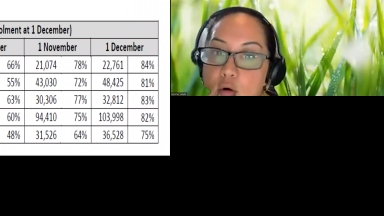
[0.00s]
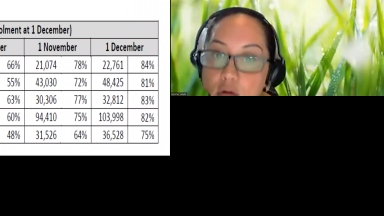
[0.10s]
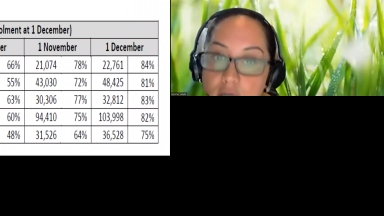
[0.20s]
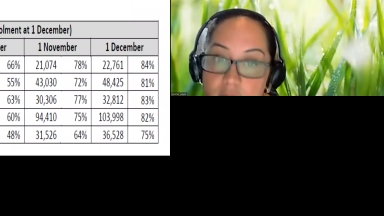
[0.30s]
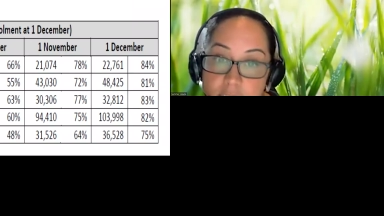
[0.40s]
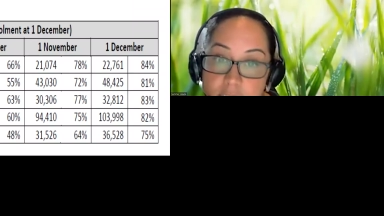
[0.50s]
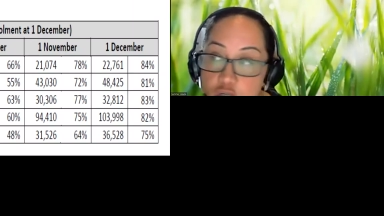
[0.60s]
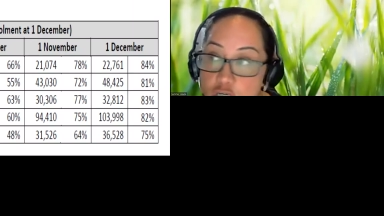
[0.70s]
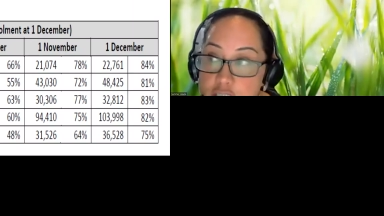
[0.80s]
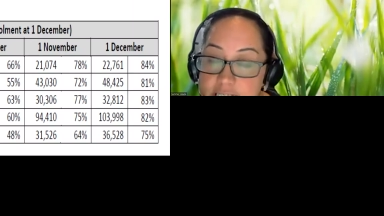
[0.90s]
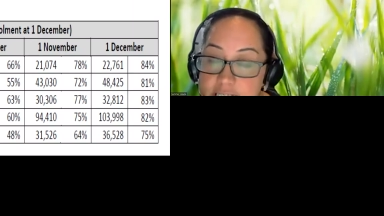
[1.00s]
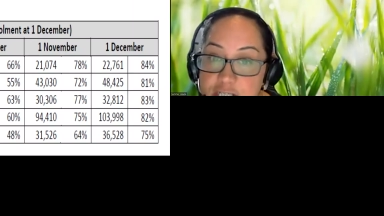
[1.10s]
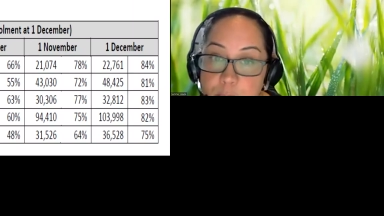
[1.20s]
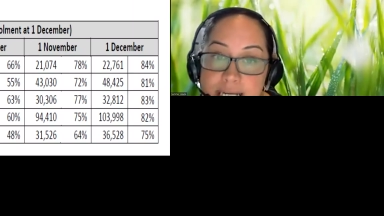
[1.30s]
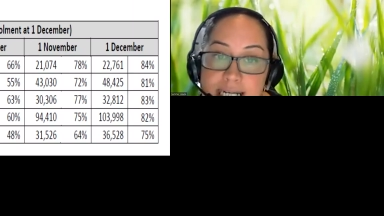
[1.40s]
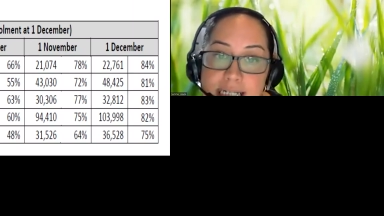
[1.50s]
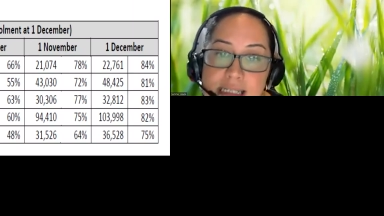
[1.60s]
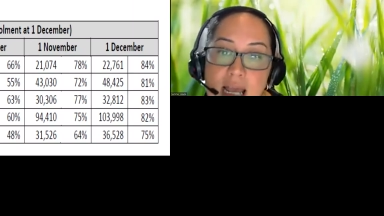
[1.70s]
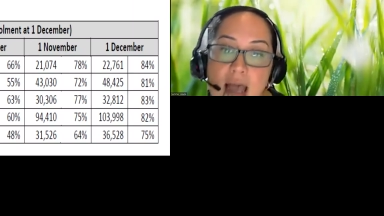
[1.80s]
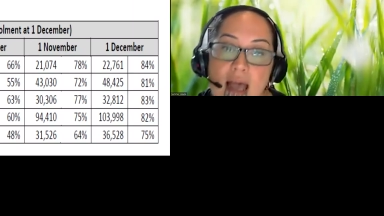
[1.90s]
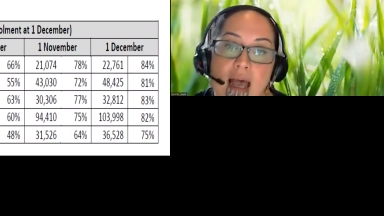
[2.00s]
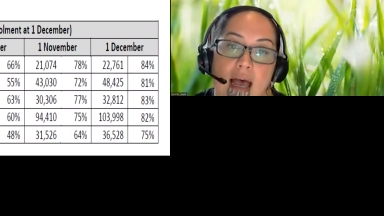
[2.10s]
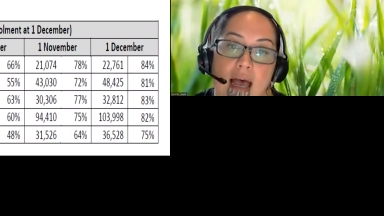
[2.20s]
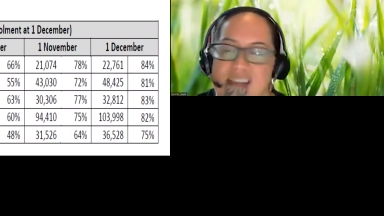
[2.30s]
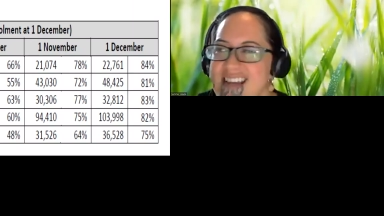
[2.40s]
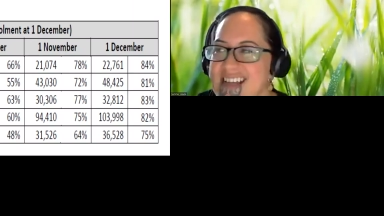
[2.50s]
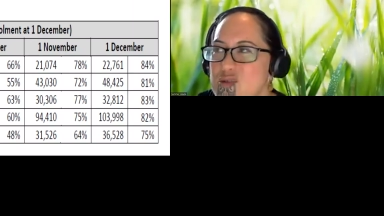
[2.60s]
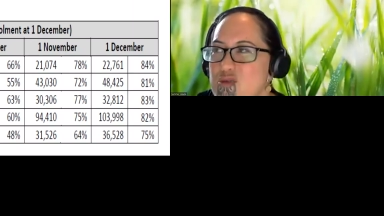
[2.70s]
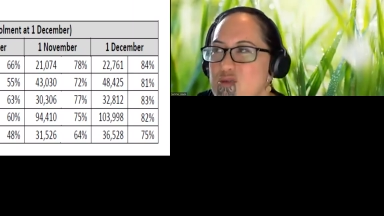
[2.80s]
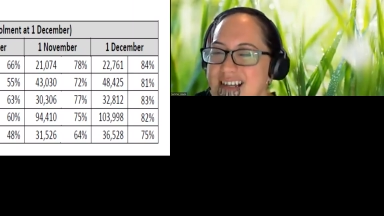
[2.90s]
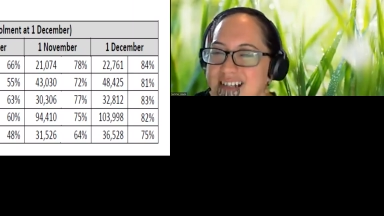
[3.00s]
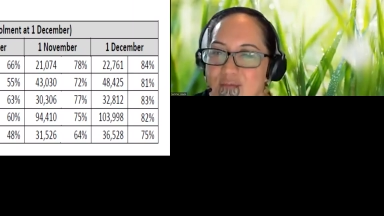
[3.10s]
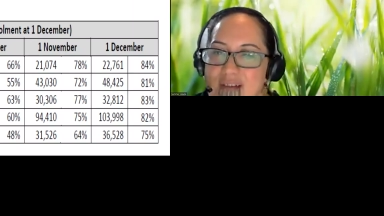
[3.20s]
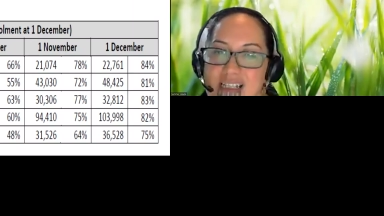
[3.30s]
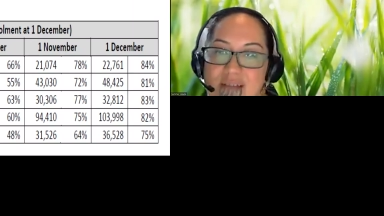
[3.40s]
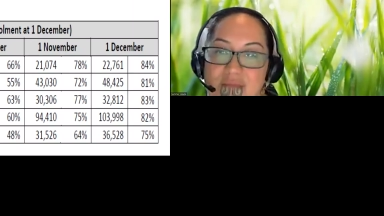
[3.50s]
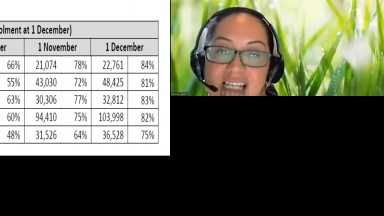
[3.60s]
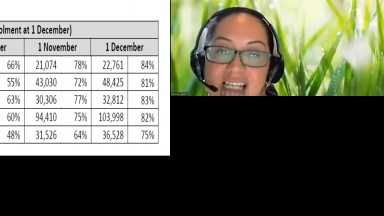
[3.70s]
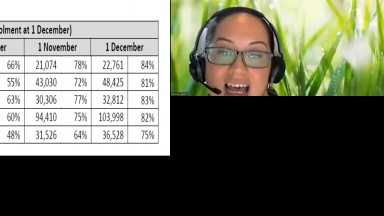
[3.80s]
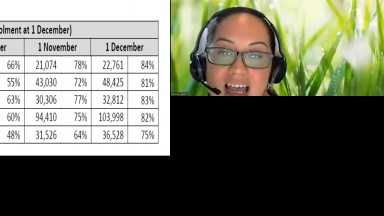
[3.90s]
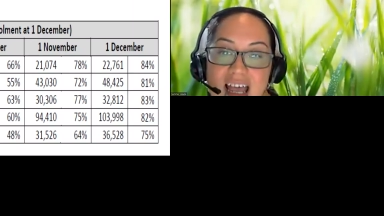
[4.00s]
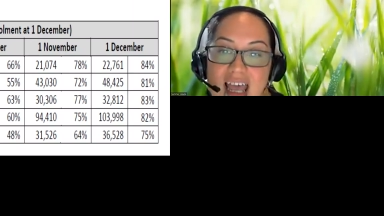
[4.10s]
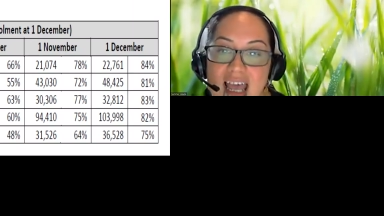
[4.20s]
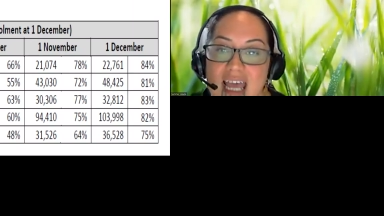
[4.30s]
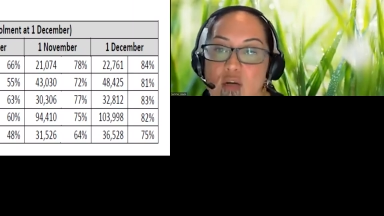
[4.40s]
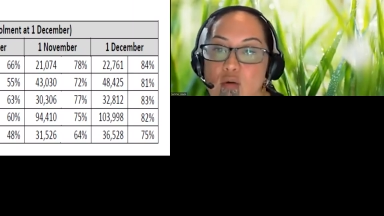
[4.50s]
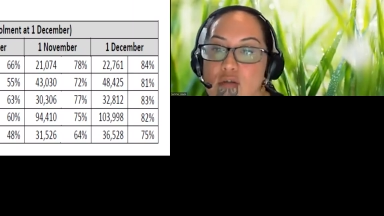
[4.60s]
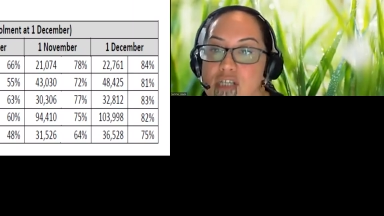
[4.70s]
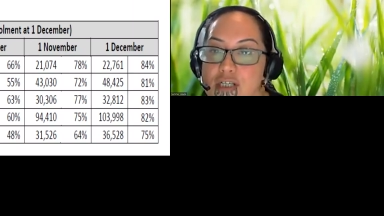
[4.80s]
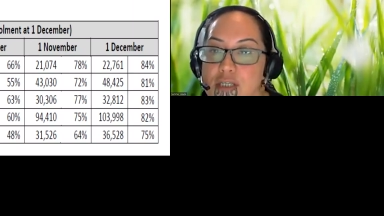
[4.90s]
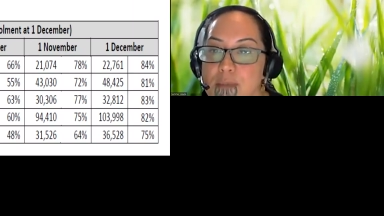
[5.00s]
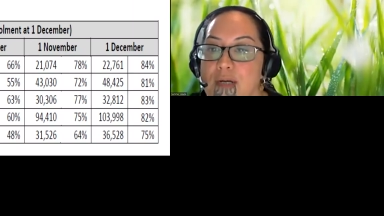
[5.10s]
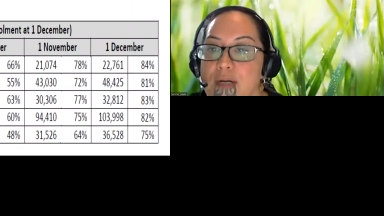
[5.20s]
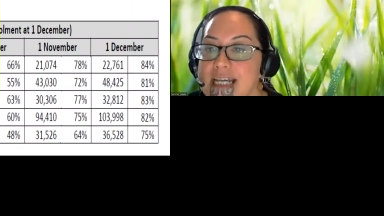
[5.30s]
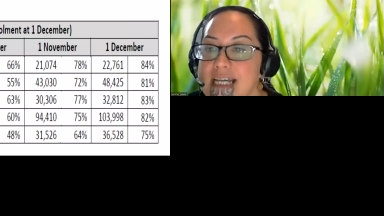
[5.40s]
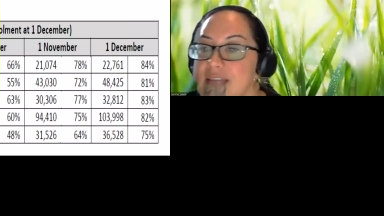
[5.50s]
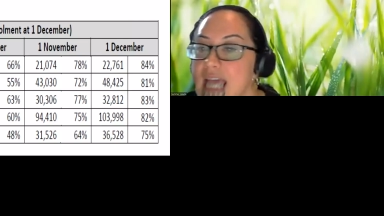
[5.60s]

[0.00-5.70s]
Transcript: Auckland Metro DHBs, so that's Auckland and Waitemata, and also to point out the